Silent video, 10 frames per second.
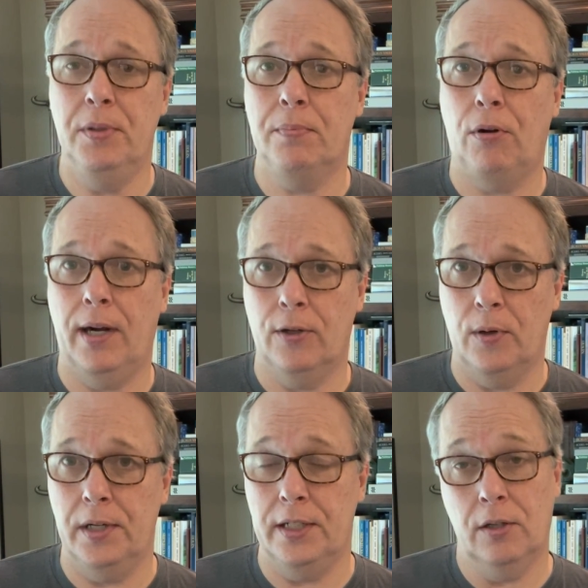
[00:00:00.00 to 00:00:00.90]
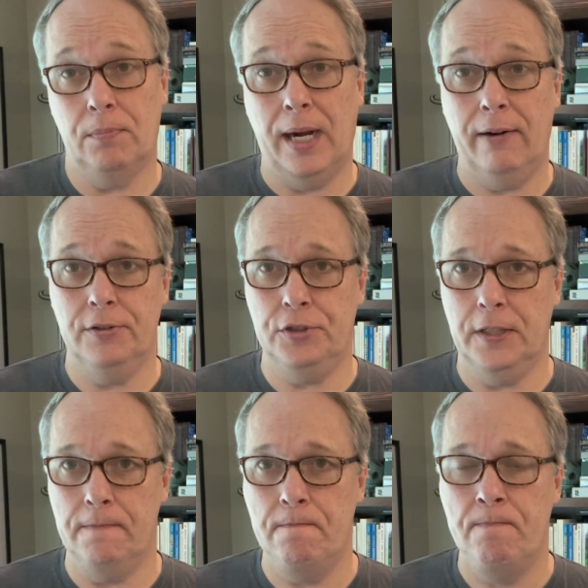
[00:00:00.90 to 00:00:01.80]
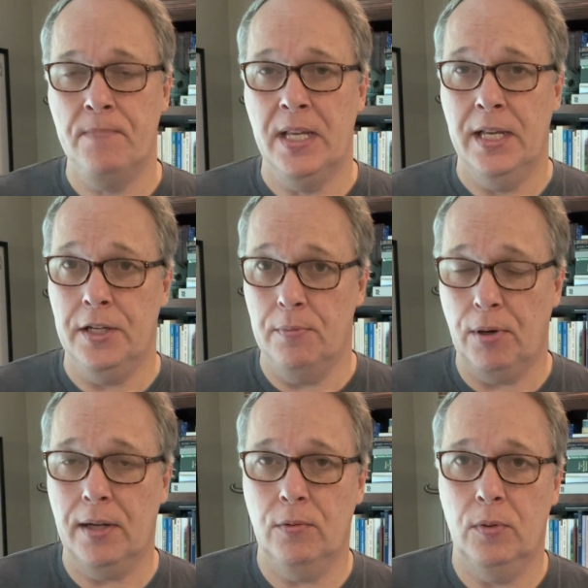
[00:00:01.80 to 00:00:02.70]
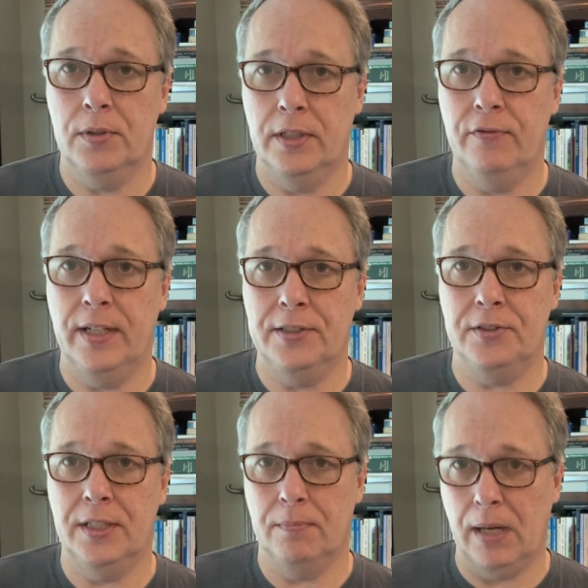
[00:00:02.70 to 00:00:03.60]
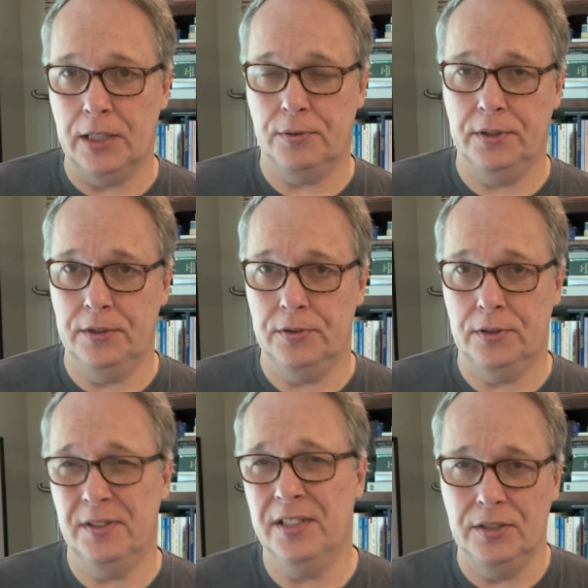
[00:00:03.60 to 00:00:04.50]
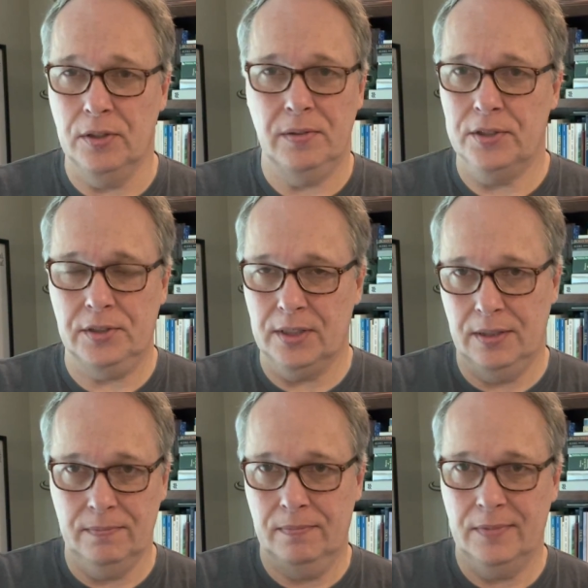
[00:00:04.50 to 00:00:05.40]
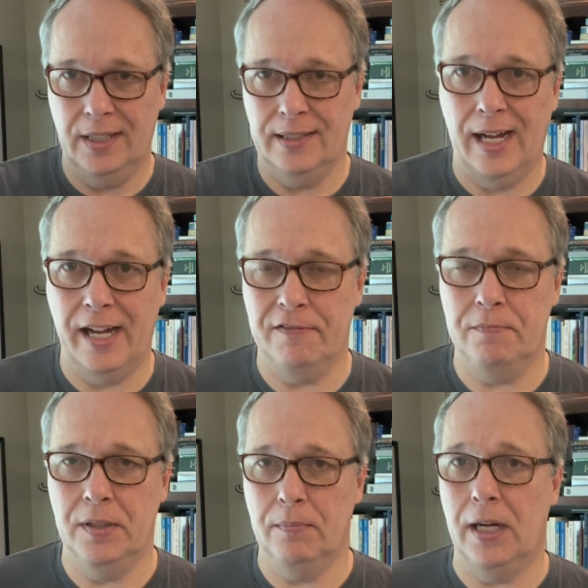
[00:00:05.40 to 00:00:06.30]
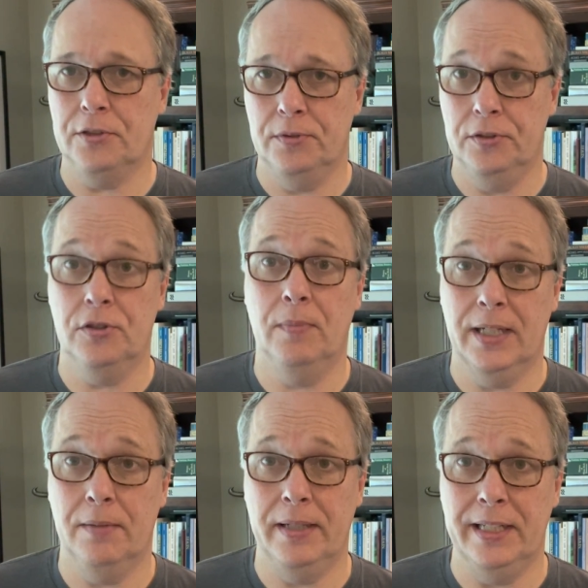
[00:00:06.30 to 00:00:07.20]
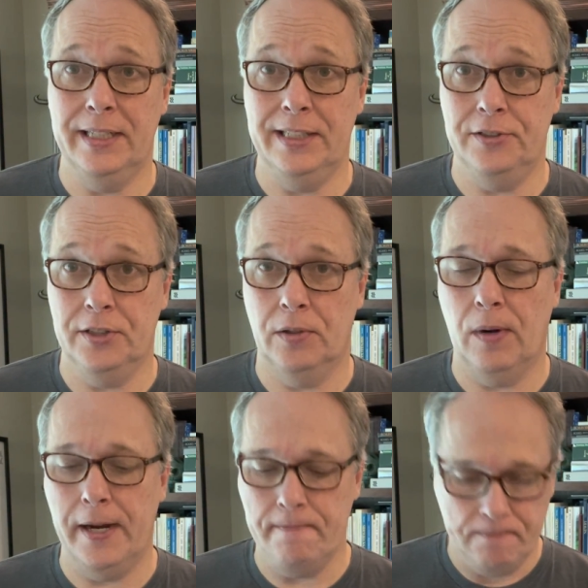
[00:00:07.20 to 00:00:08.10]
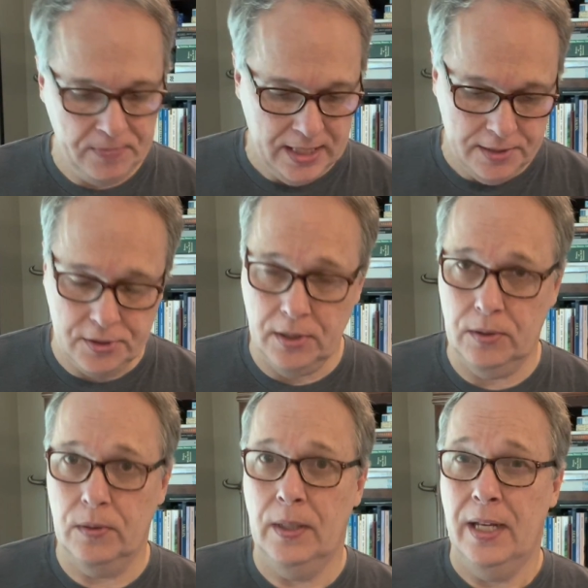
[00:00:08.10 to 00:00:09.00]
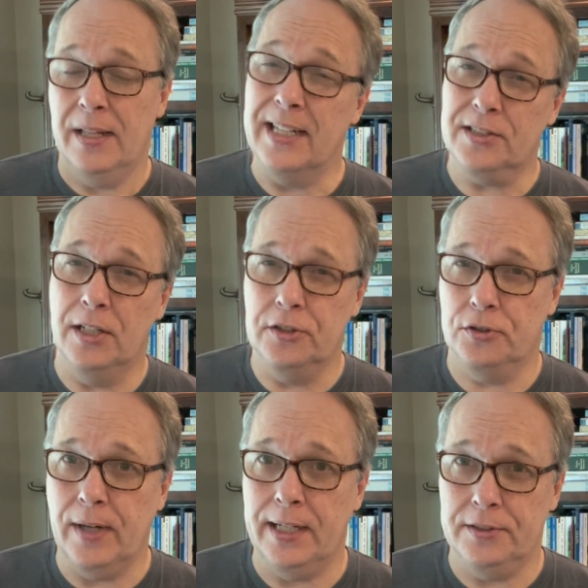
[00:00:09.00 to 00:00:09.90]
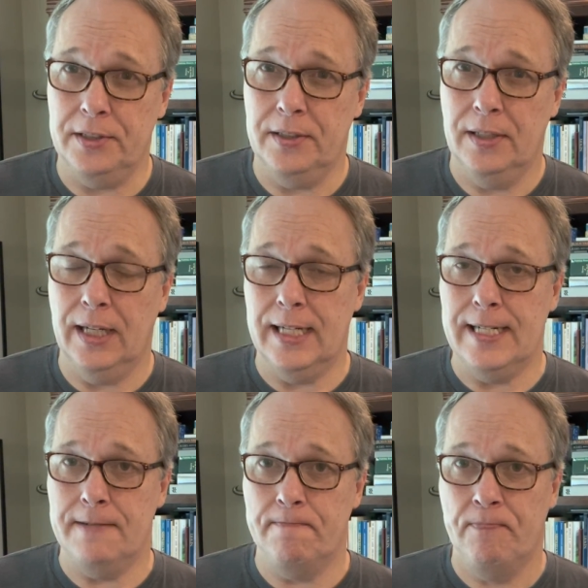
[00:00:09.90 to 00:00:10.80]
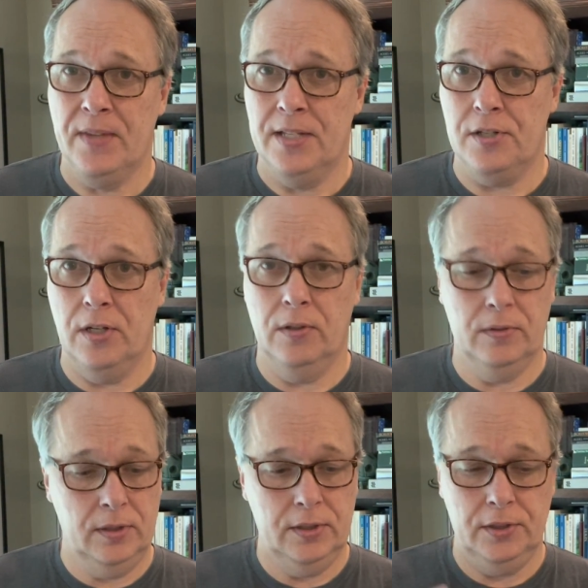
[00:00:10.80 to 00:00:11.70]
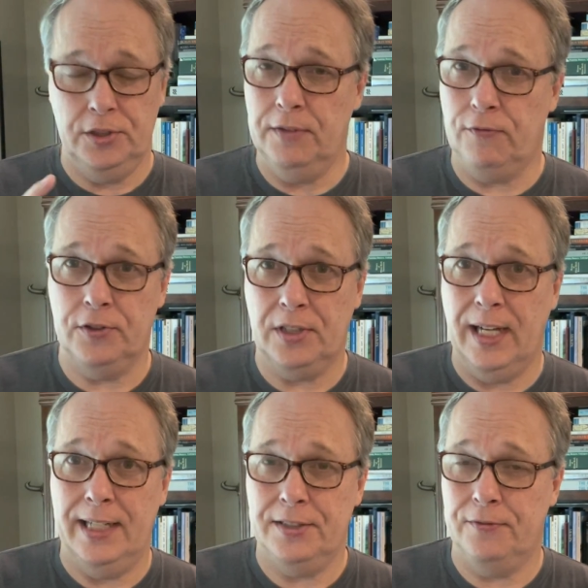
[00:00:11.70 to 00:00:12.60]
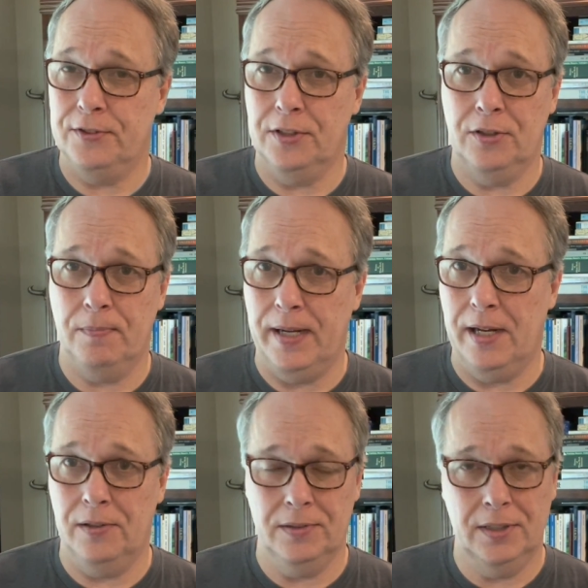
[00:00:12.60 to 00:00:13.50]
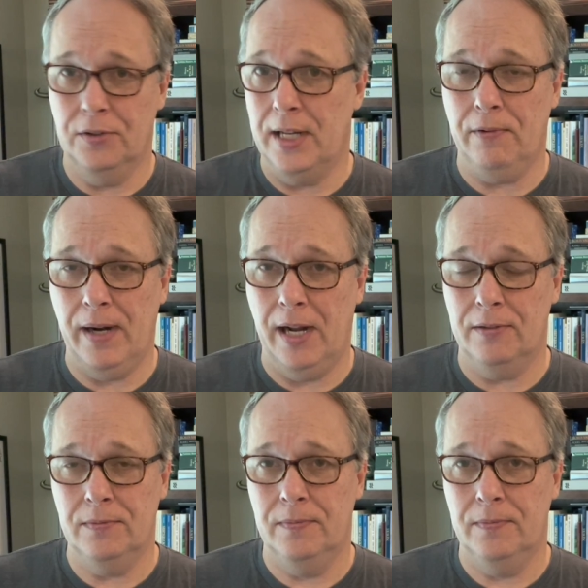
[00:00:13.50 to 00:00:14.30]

priority on Pirate Ship, you probably want to invest in a box reducer. You can do it with just a knife, but a box reducer can make it easier, right? So that's another strategy. So ship first class if it's under £1, go that route.